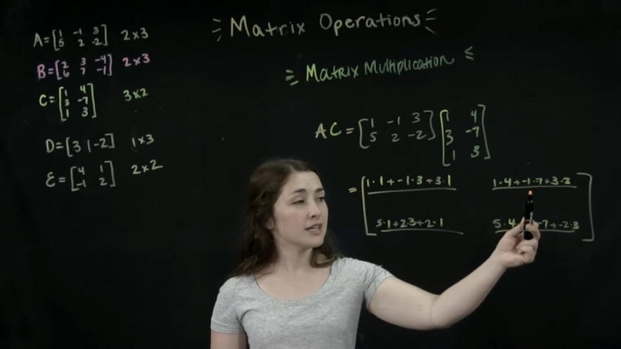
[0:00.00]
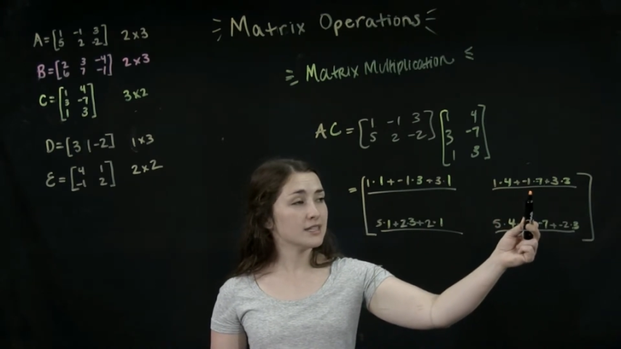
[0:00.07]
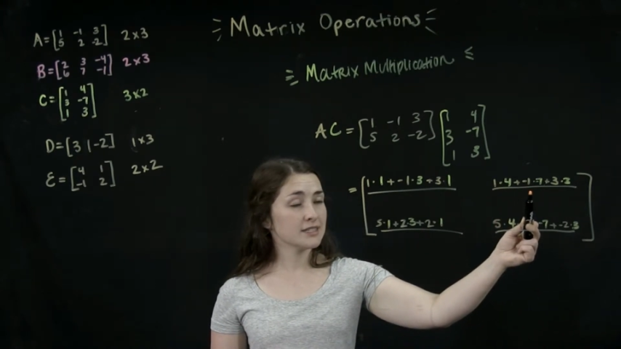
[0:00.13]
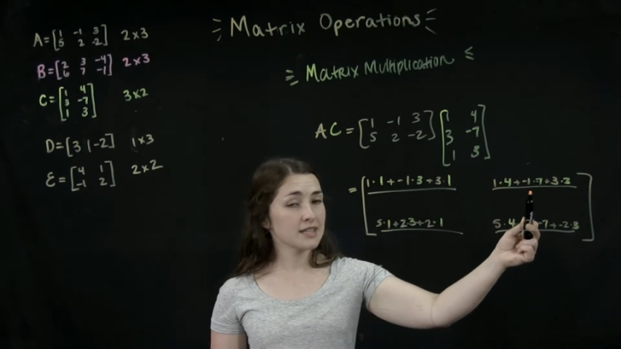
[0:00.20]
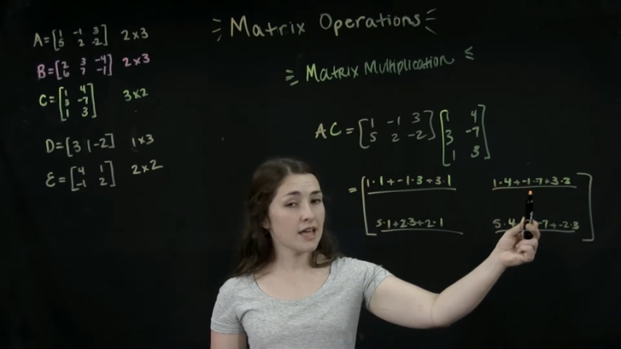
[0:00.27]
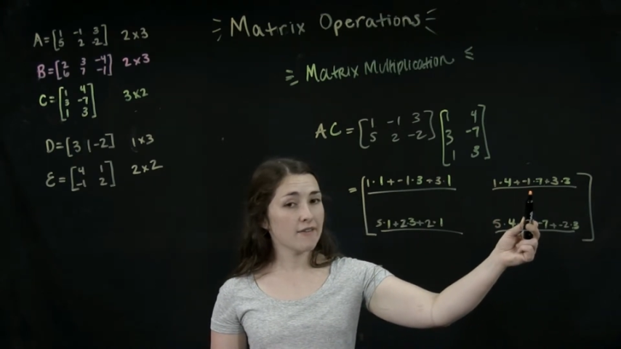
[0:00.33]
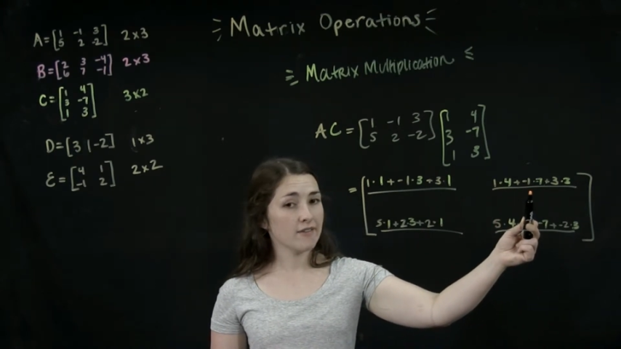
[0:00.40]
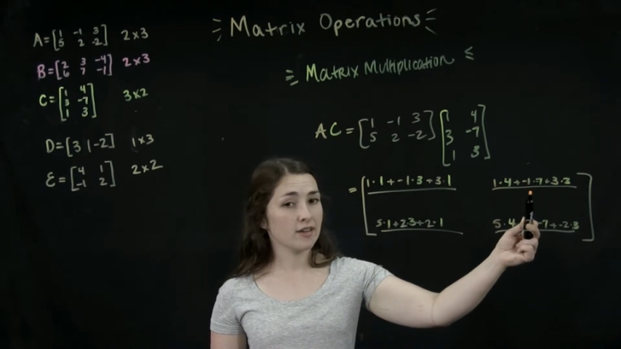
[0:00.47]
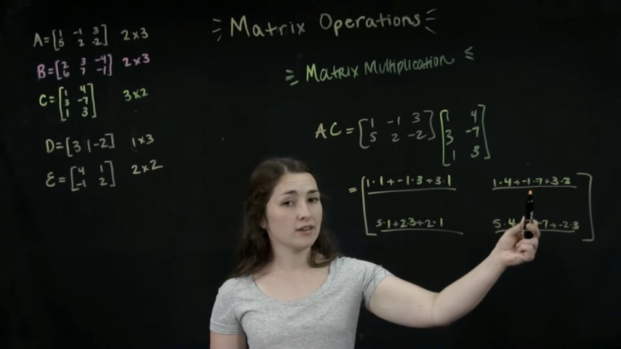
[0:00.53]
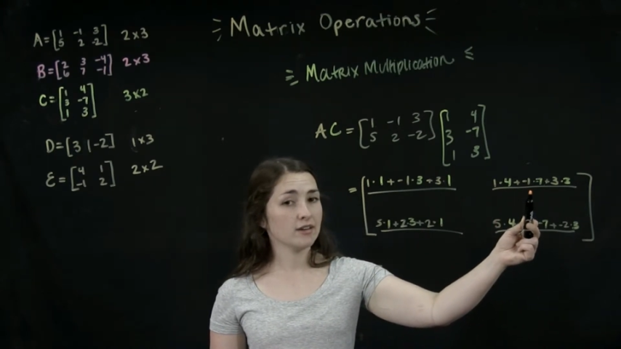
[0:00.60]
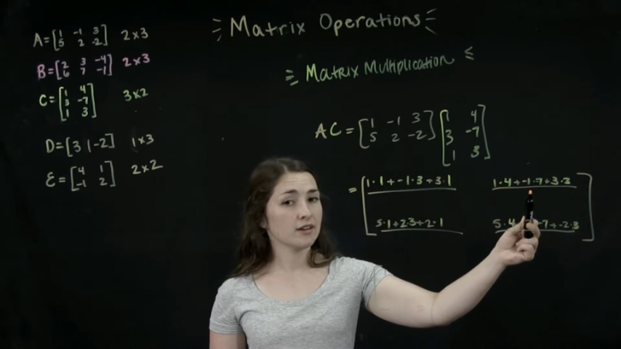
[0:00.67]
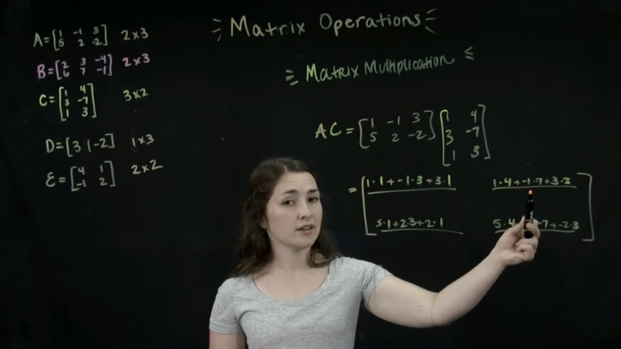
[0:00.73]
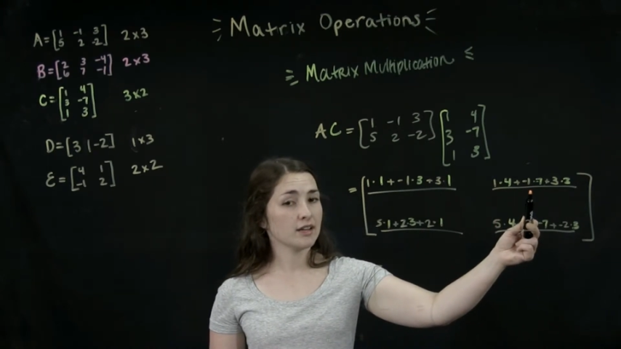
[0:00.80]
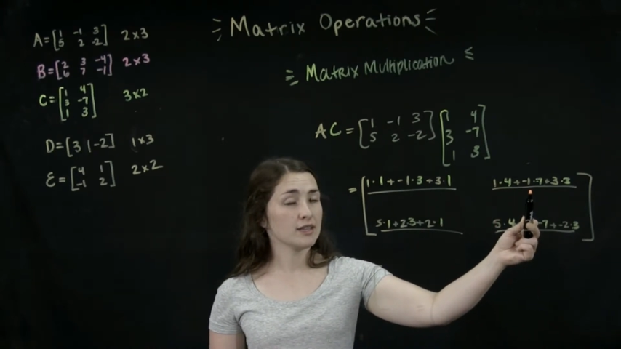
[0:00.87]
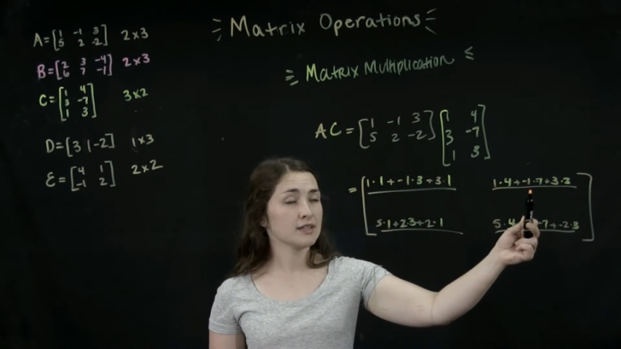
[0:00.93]
7
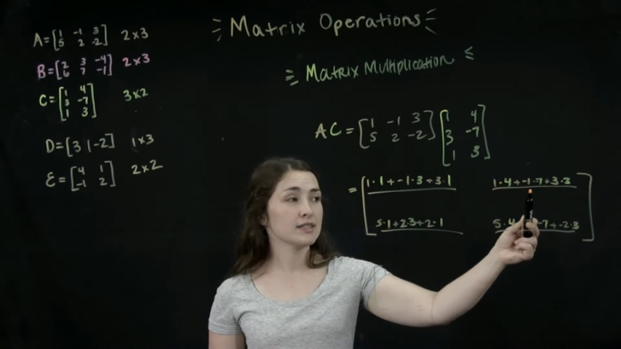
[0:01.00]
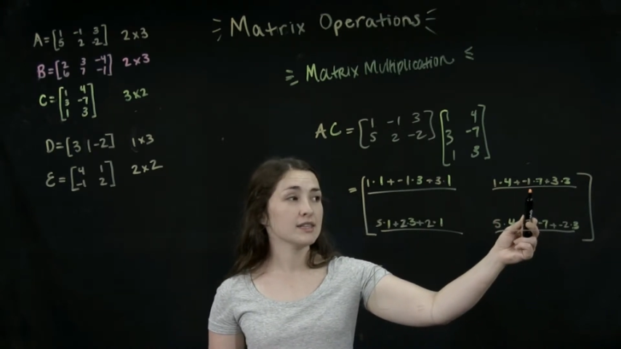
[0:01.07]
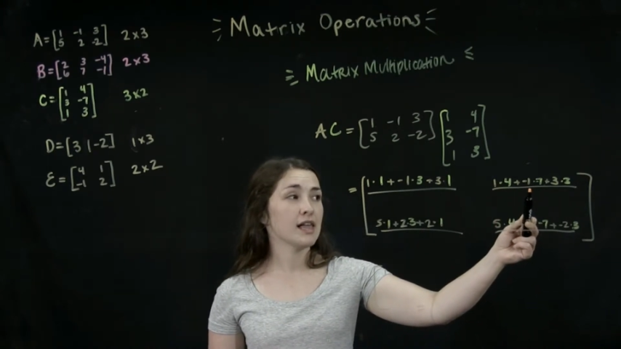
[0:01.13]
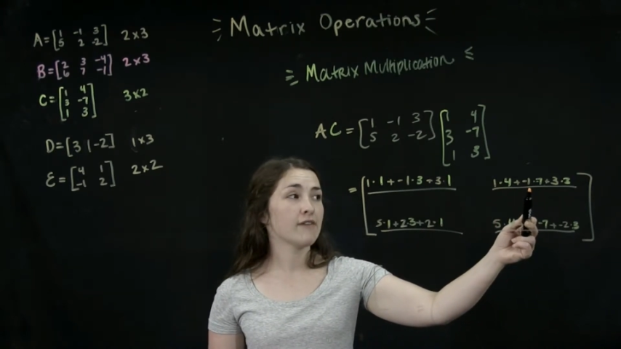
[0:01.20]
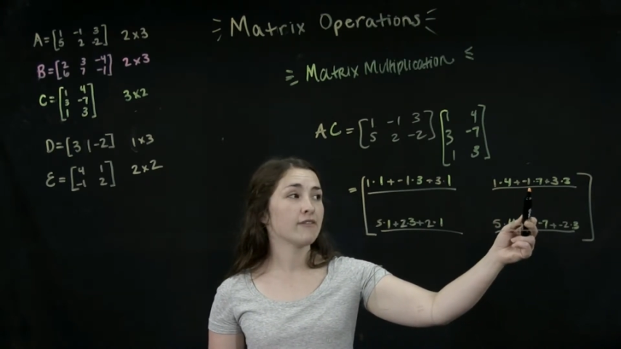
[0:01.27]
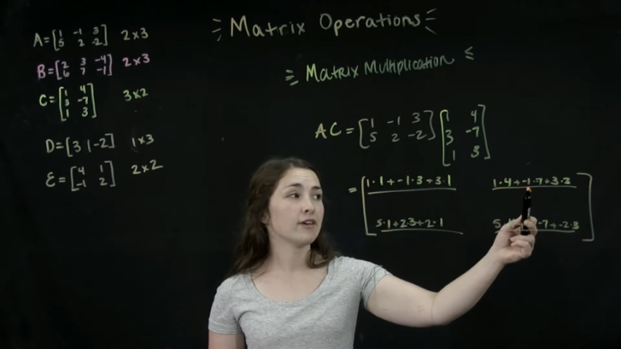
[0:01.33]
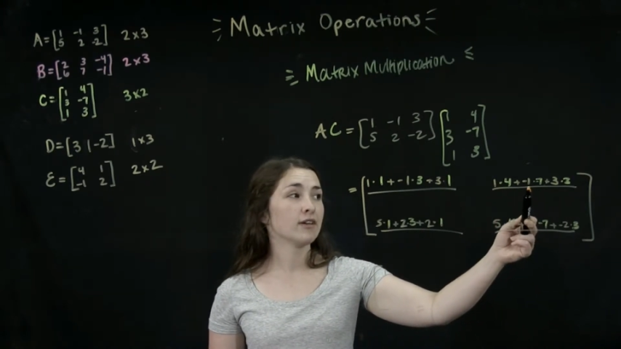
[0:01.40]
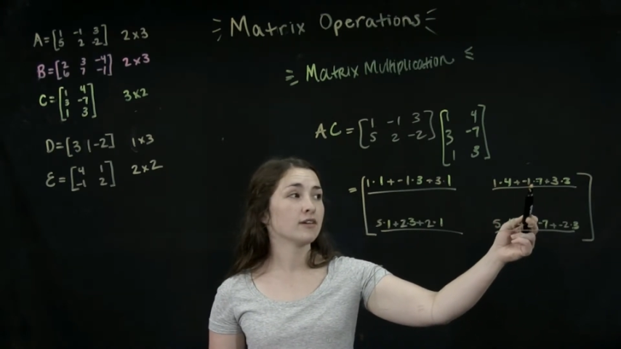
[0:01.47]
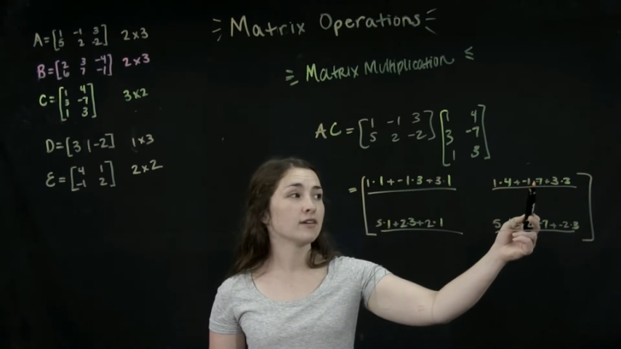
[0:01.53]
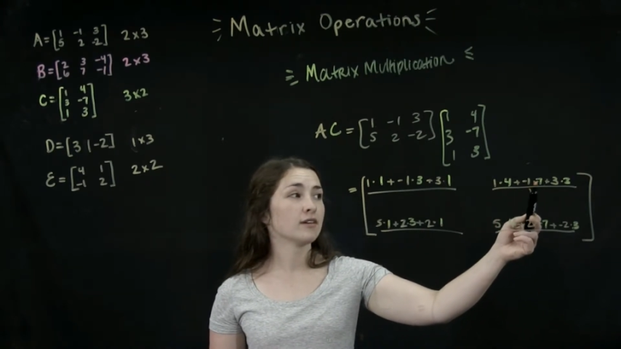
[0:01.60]
is 11,